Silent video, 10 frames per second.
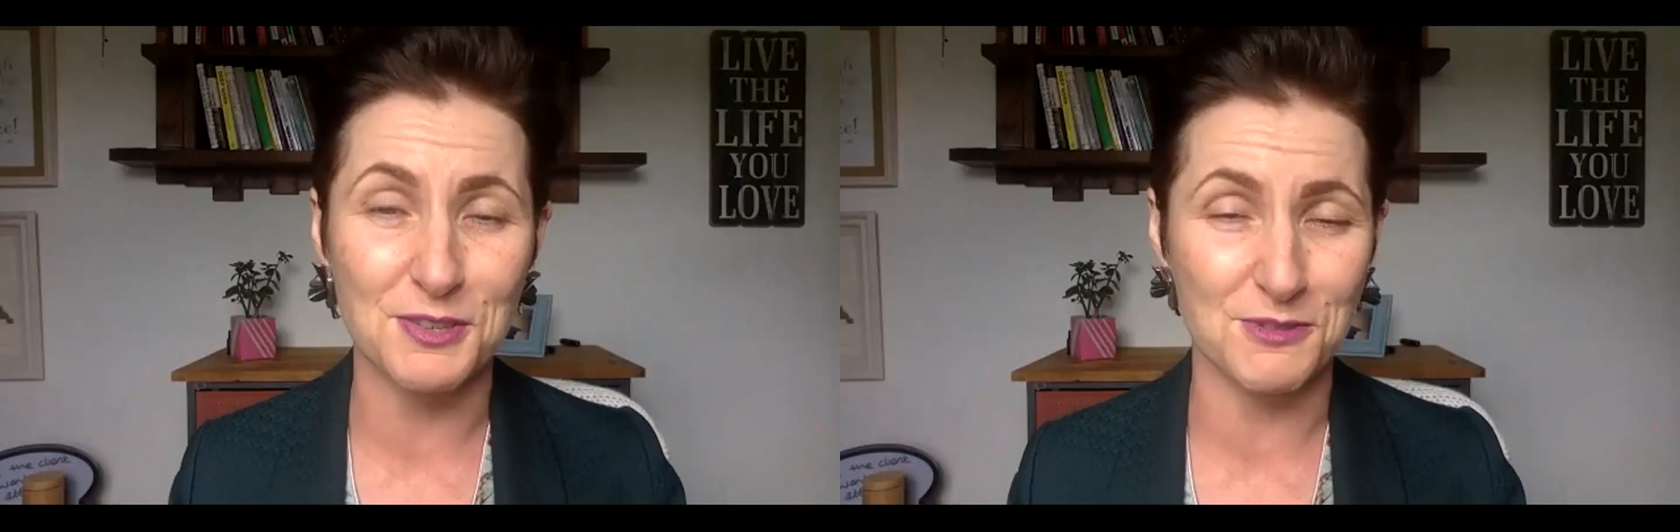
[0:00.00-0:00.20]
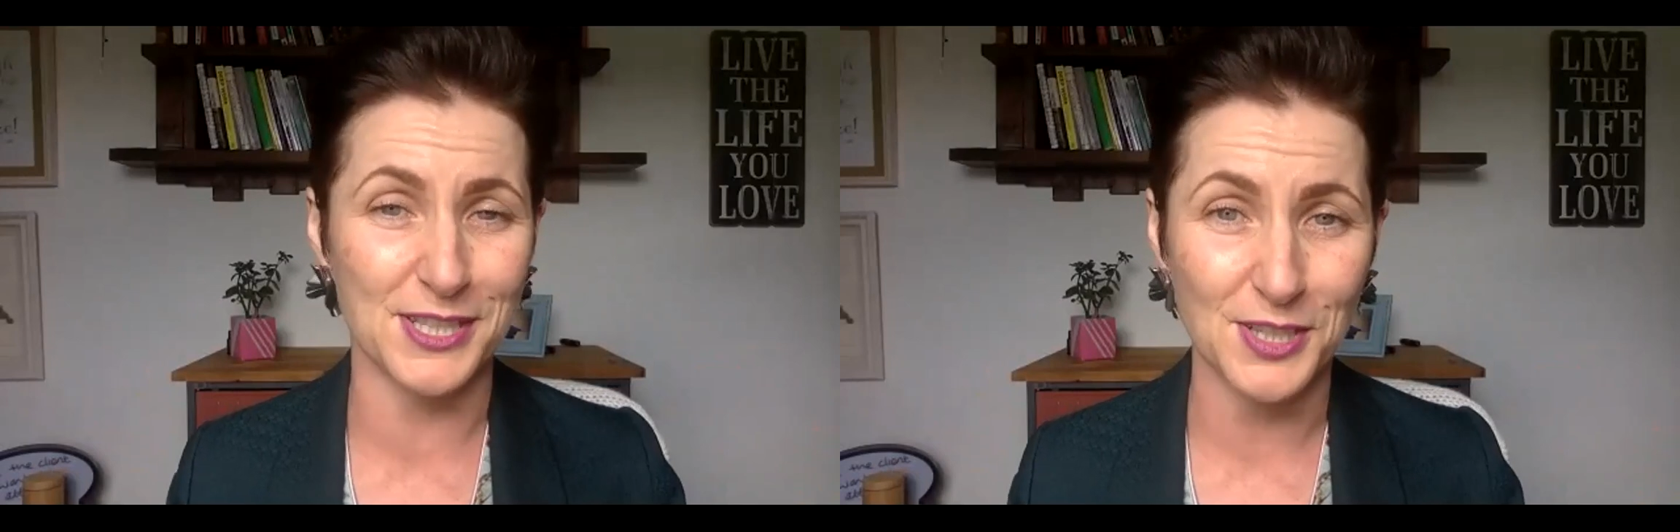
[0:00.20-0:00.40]

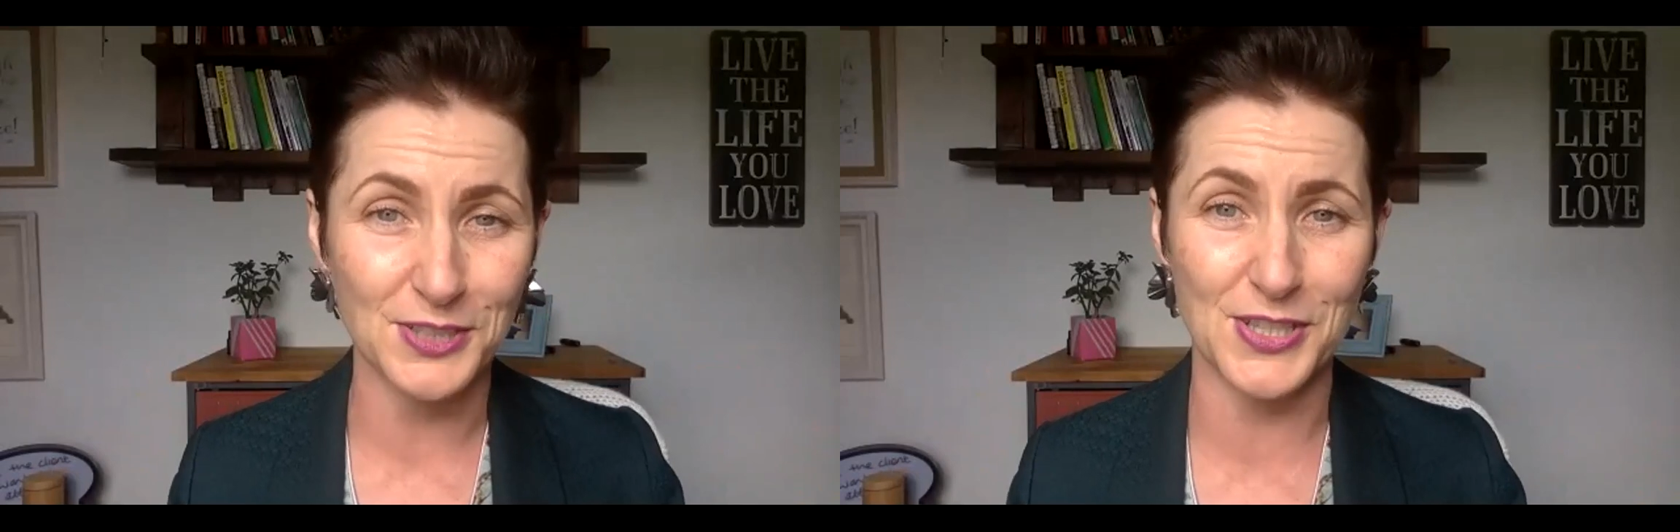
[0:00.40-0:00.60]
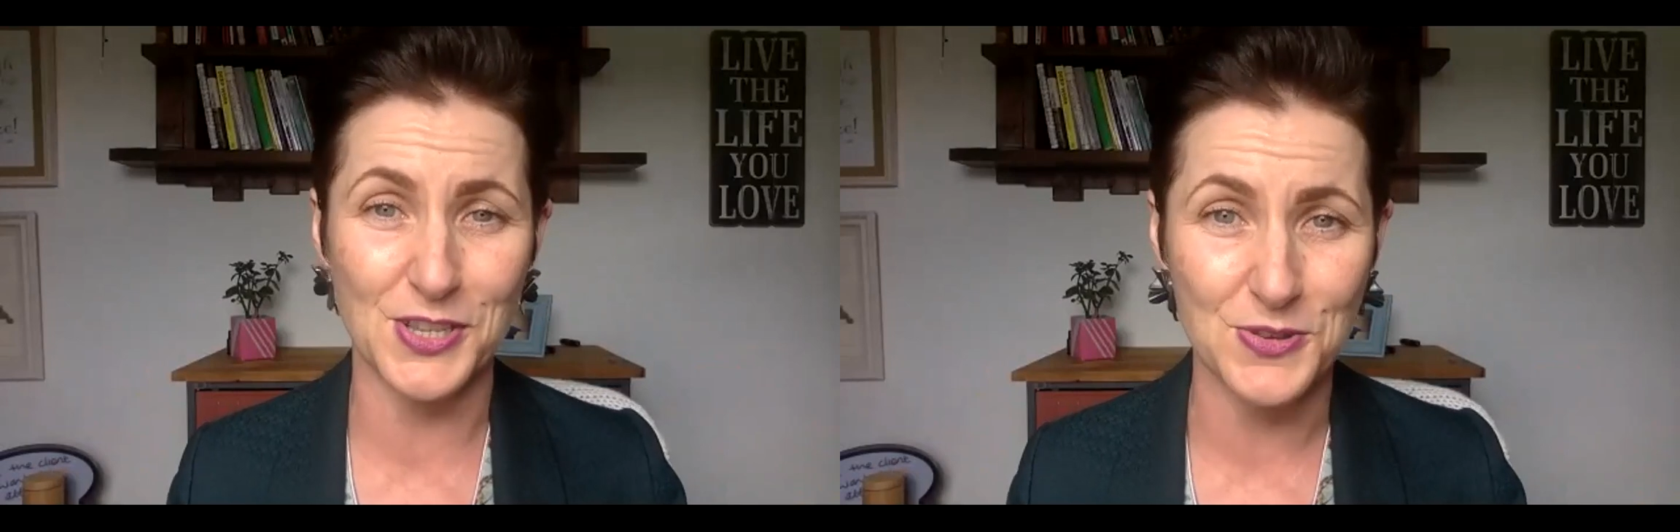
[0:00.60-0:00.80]
results
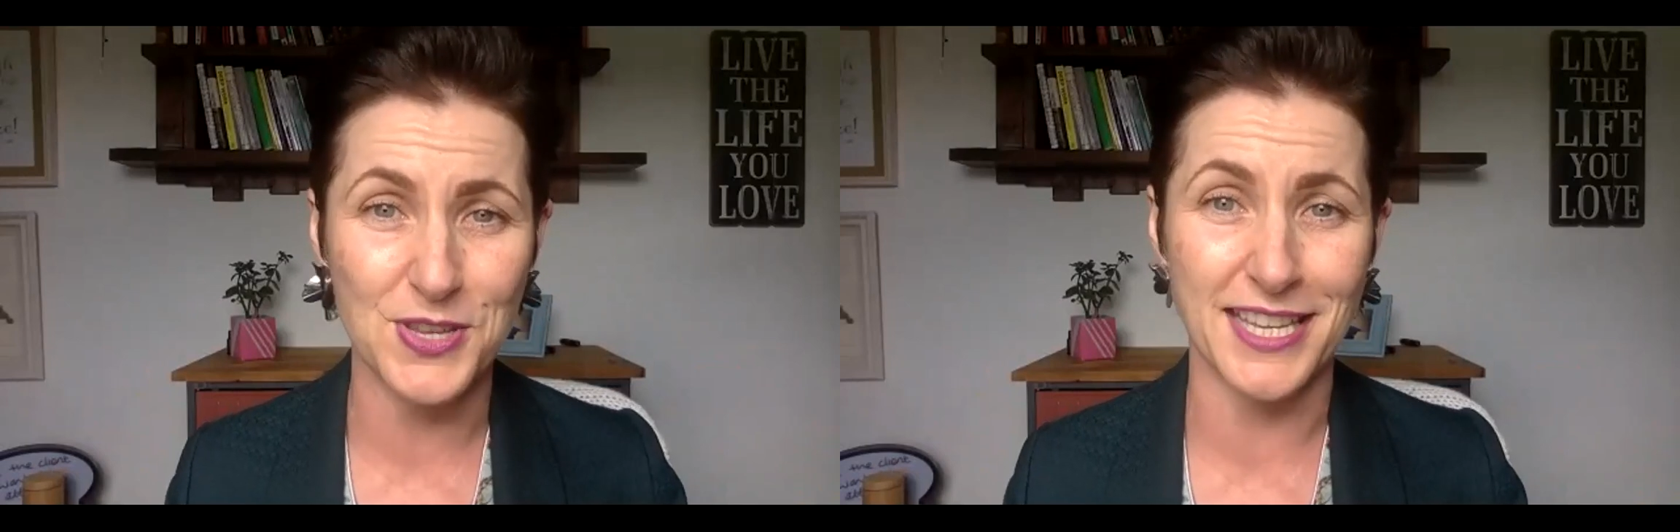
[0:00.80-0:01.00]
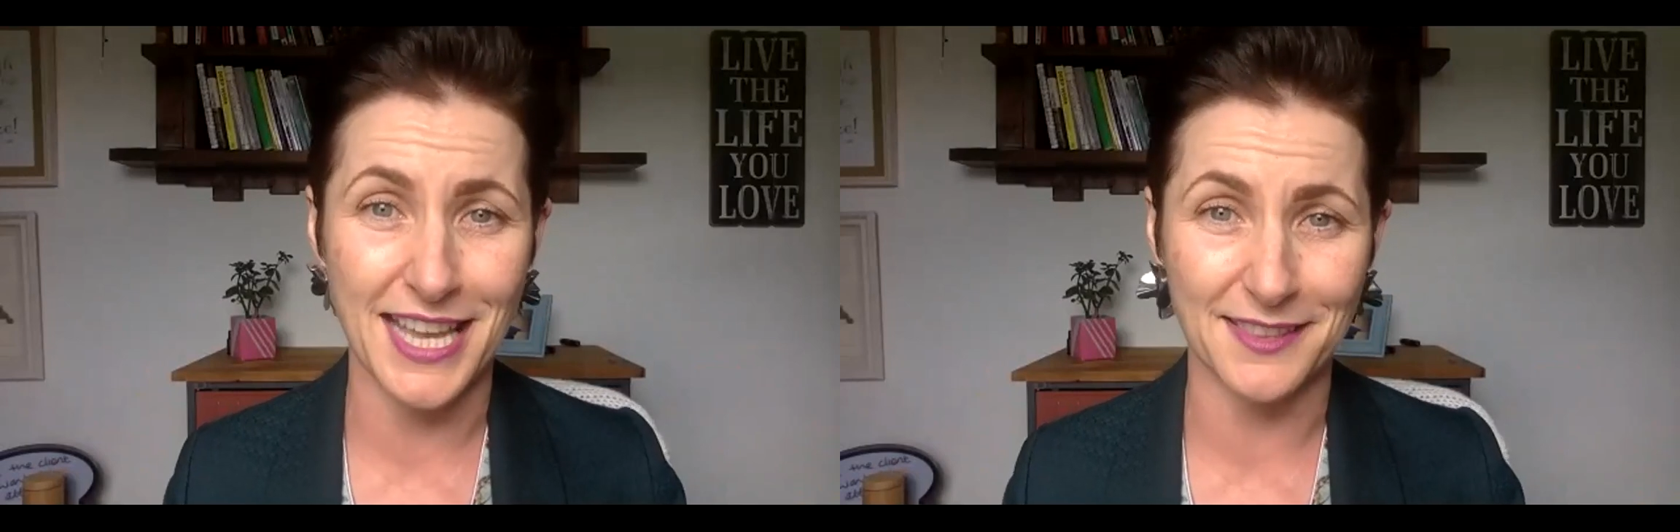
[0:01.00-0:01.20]
that you
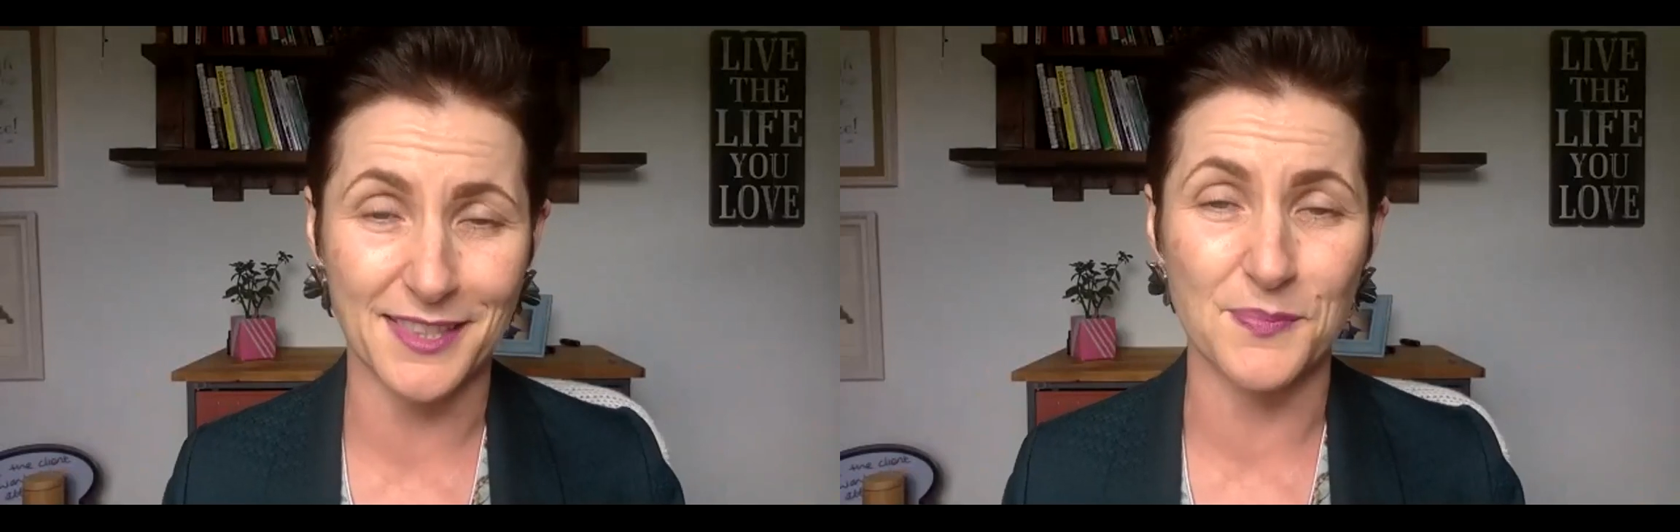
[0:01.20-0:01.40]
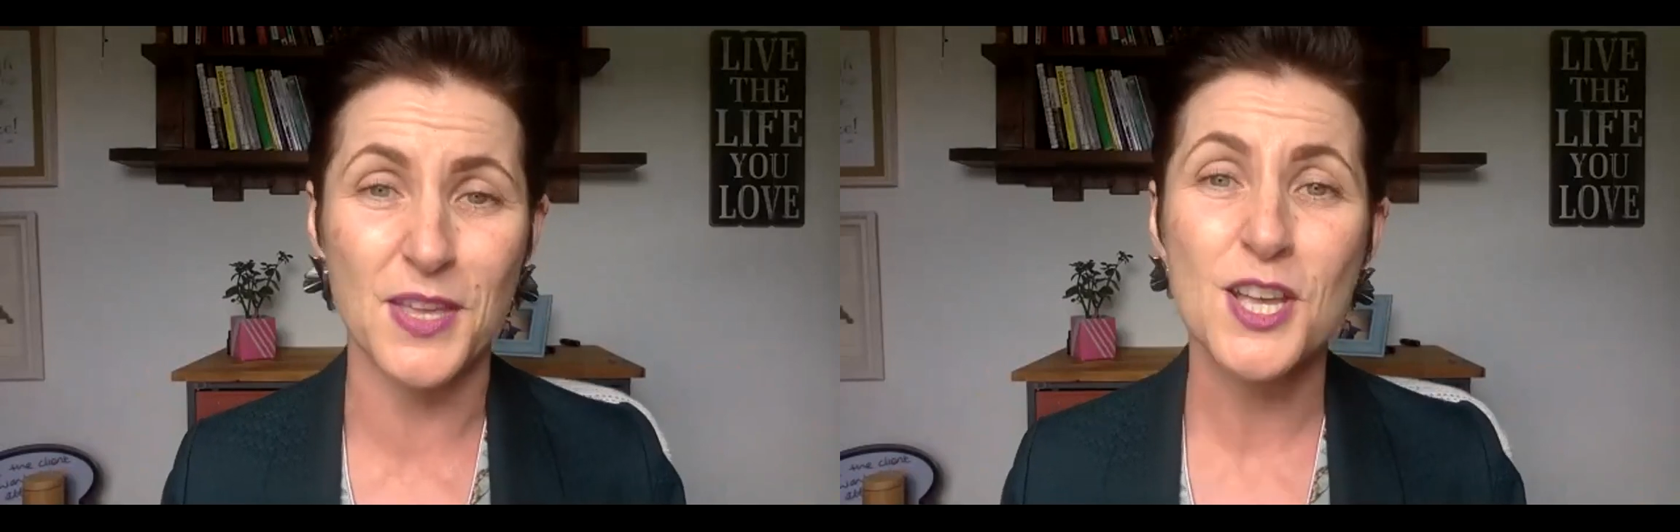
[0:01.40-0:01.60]
can get them.